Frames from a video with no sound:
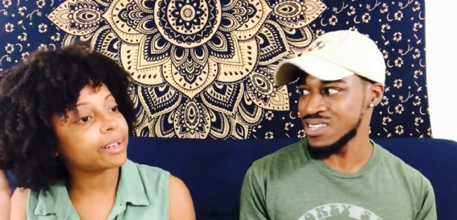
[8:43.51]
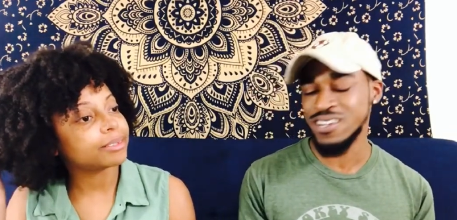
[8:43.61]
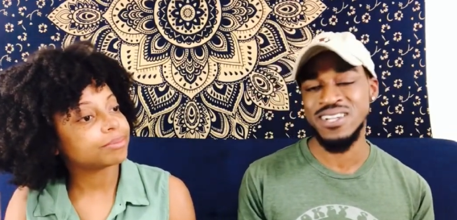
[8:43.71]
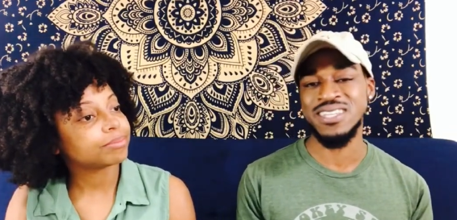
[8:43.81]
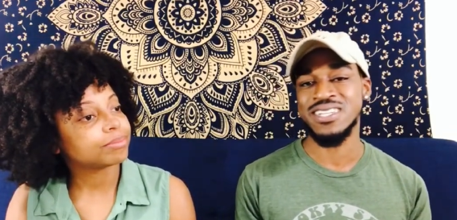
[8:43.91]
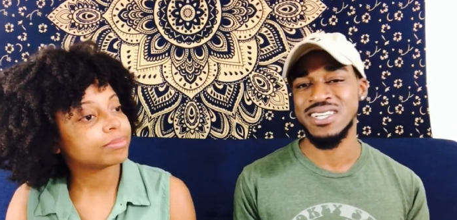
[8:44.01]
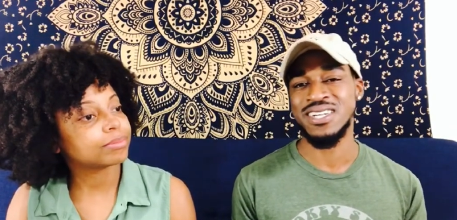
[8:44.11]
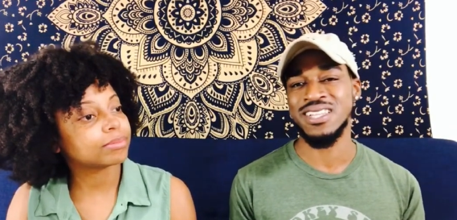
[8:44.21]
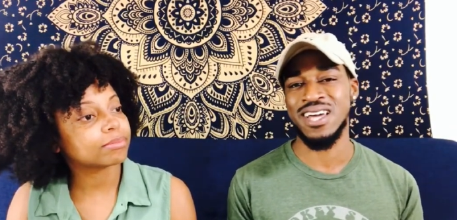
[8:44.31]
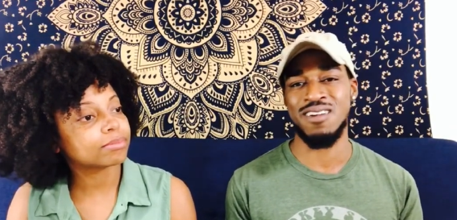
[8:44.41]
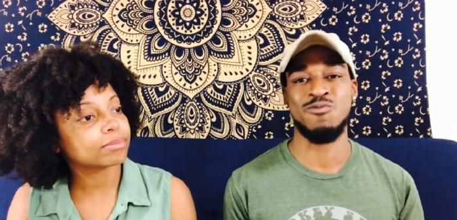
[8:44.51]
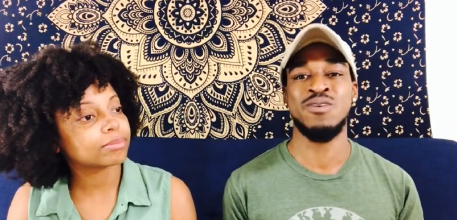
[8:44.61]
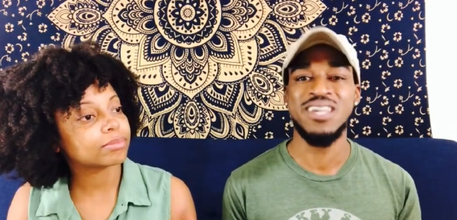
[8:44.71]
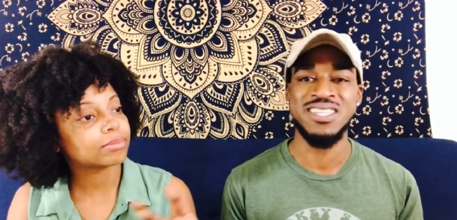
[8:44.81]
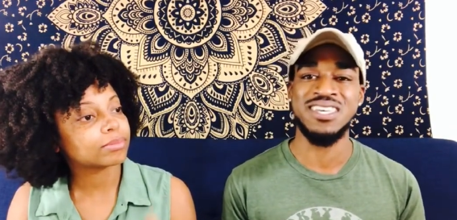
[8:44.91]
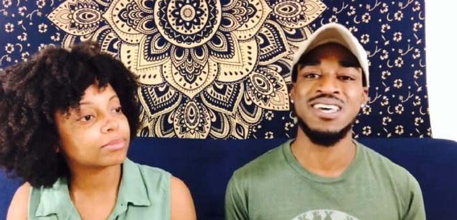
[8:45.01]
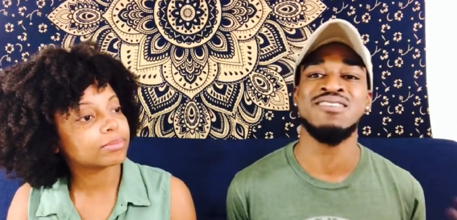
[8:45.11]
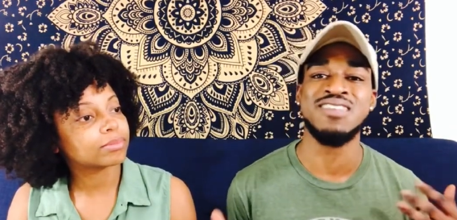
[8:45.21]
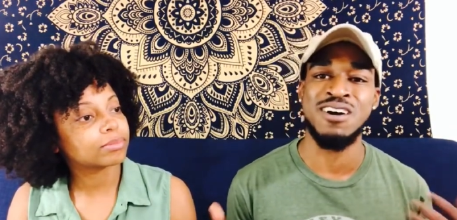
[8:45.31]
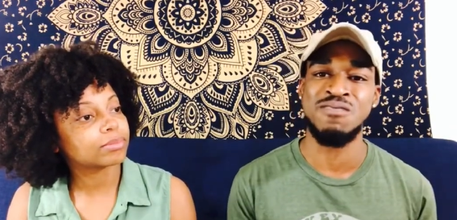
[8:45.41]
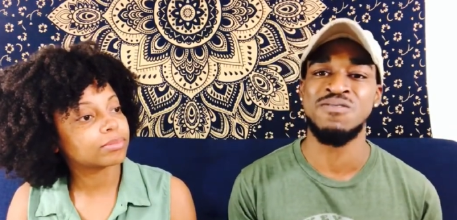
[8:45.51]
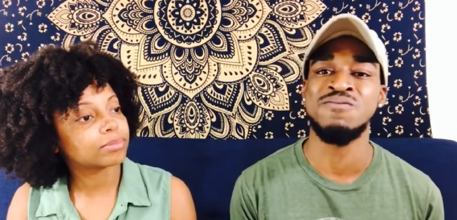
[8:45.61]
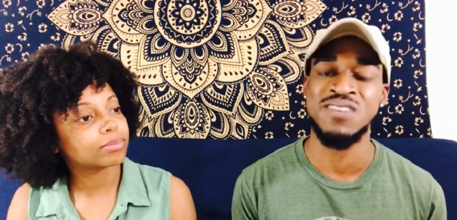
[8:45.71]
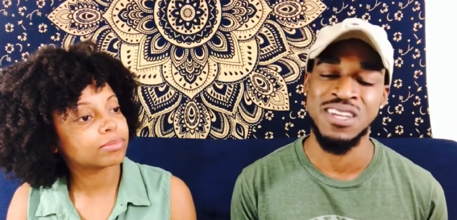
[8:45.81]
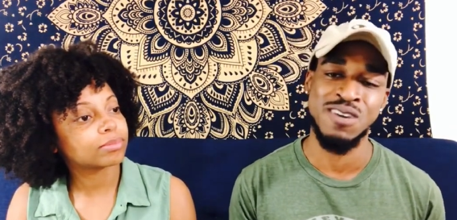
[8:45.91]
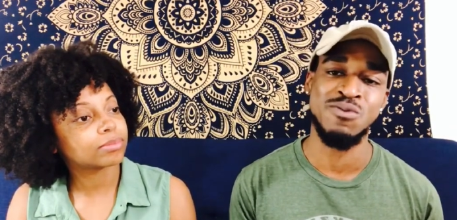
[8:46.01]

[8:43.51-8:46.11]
Speaker 1: seriously. Like we can tell it's all for video.